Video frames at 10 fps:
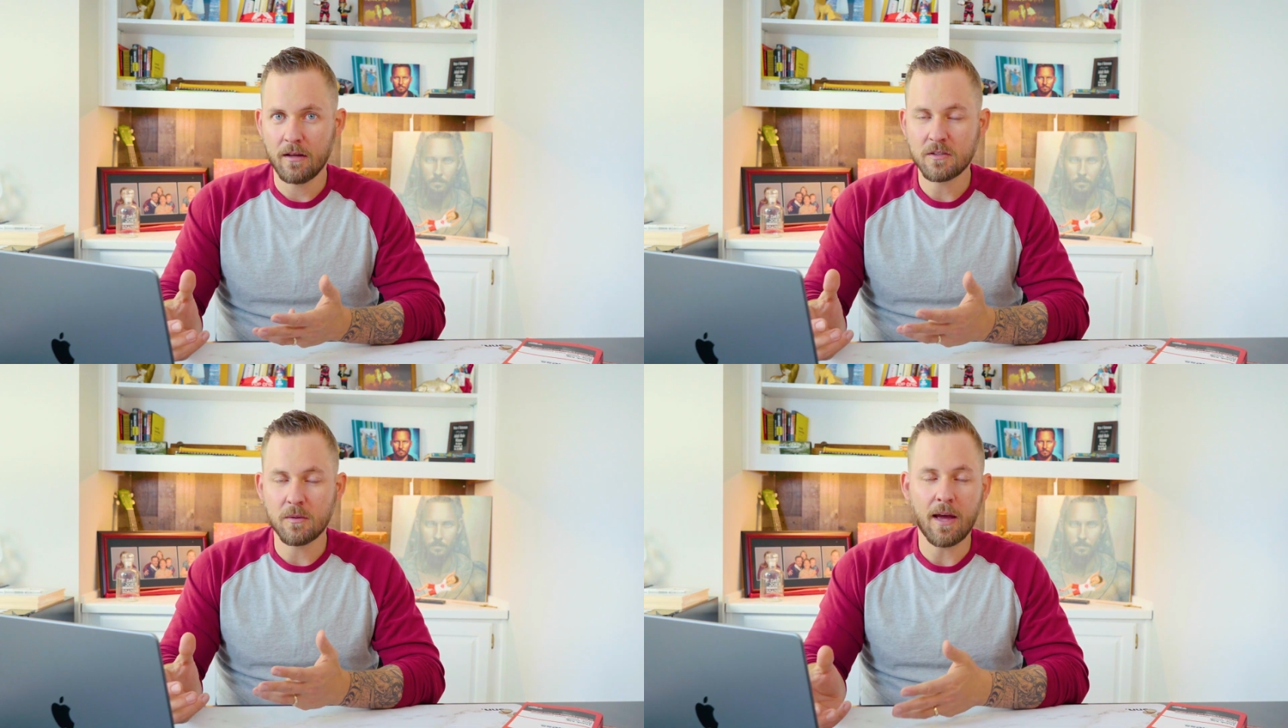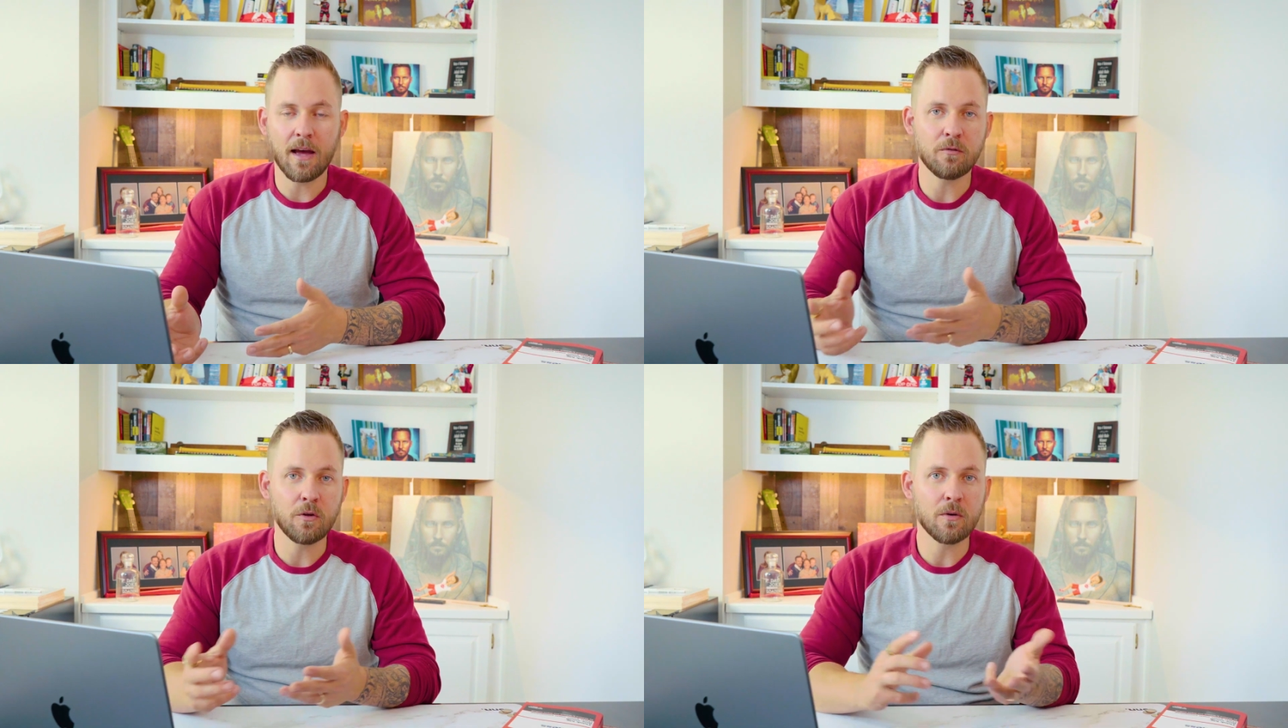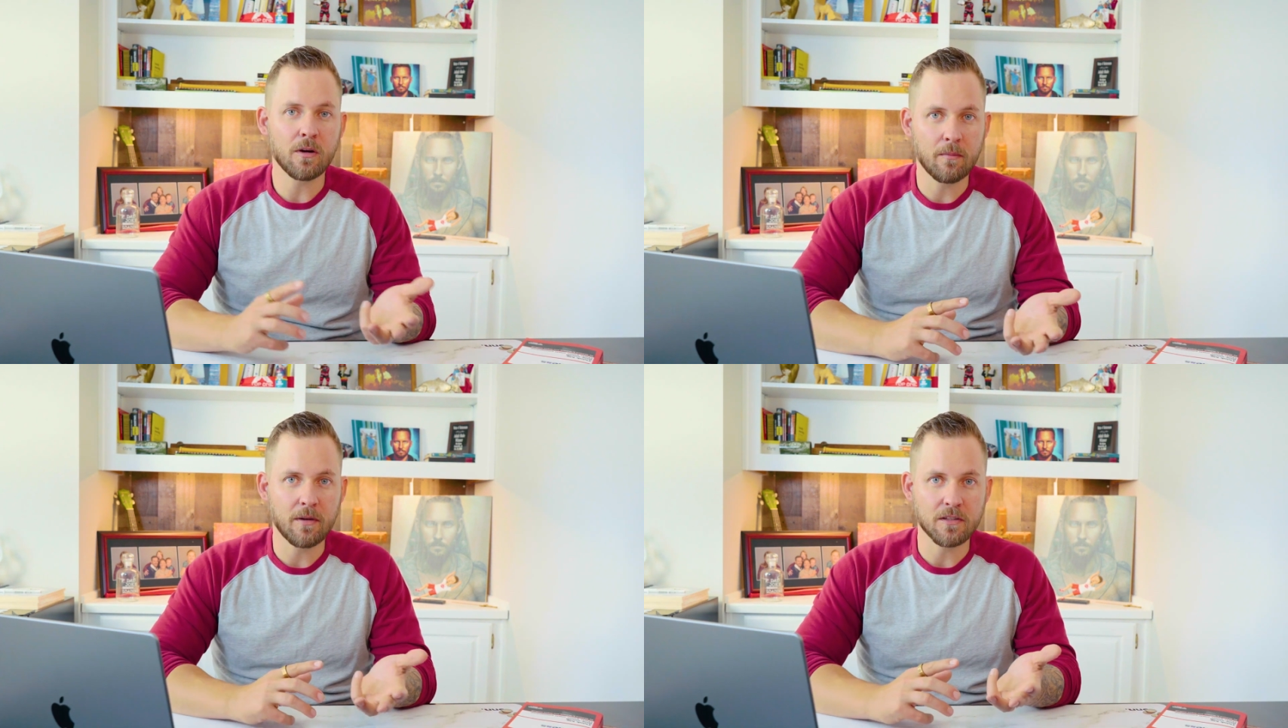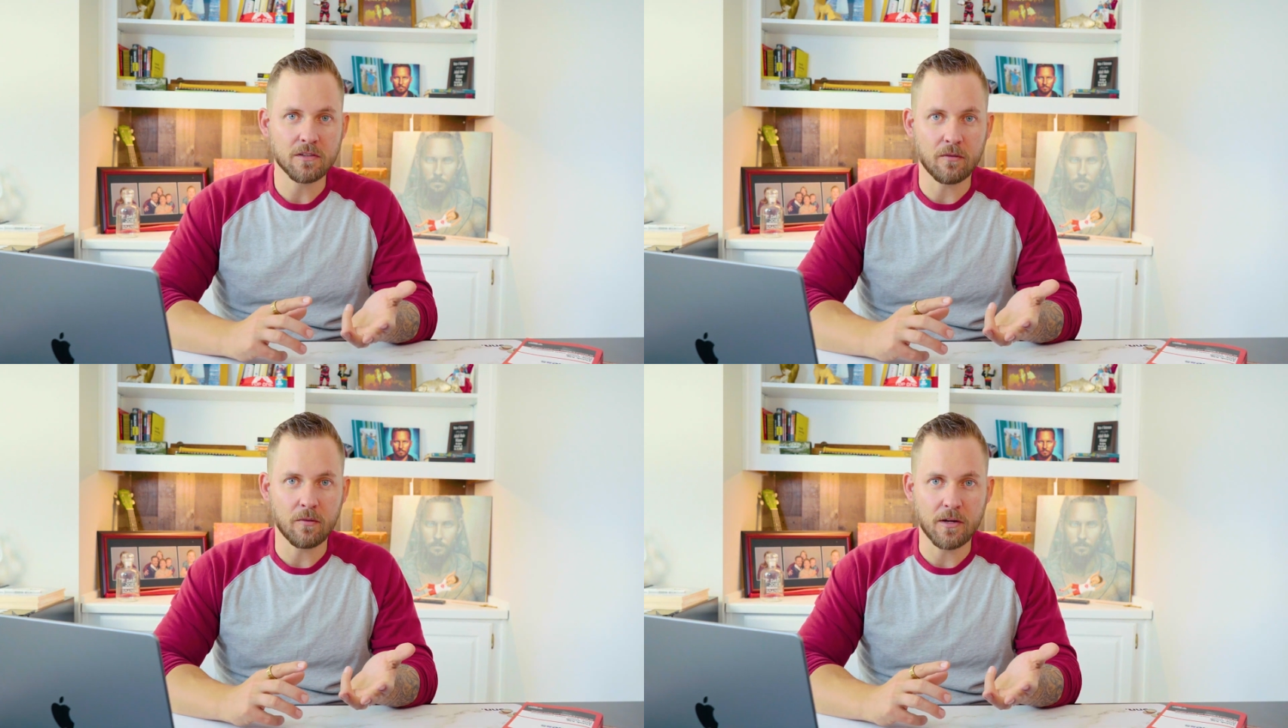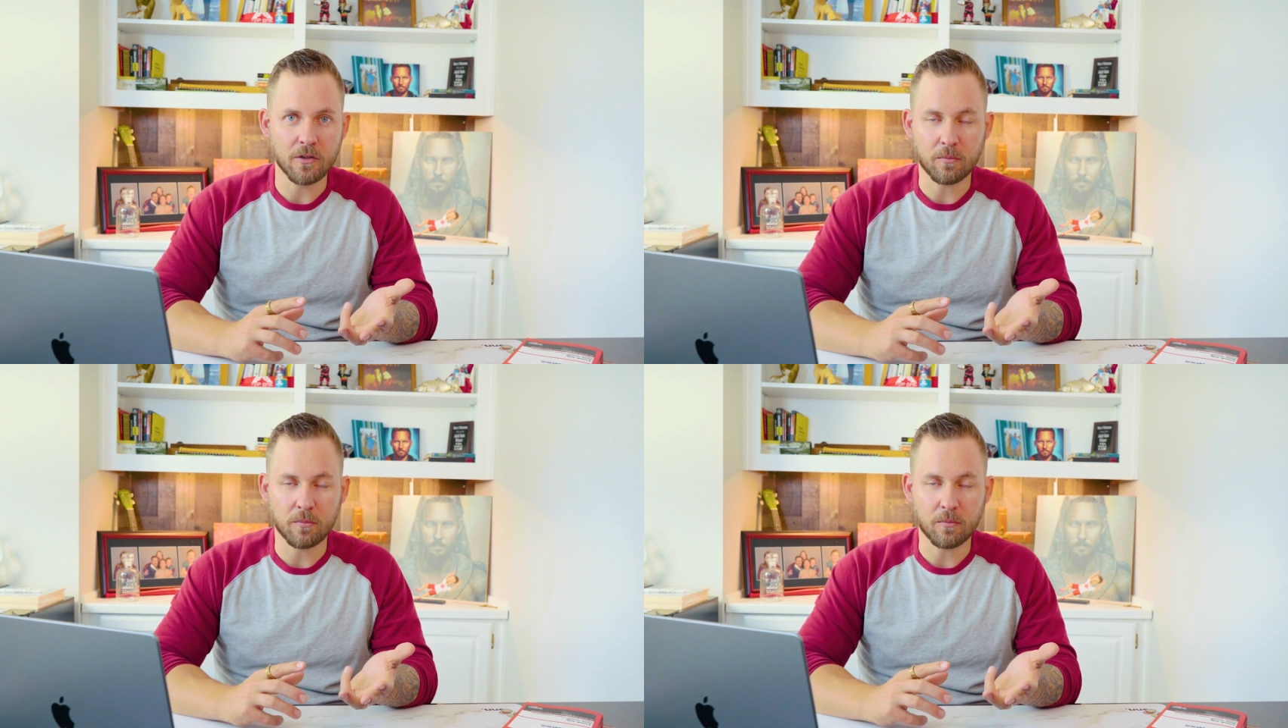to have you come in and solve a major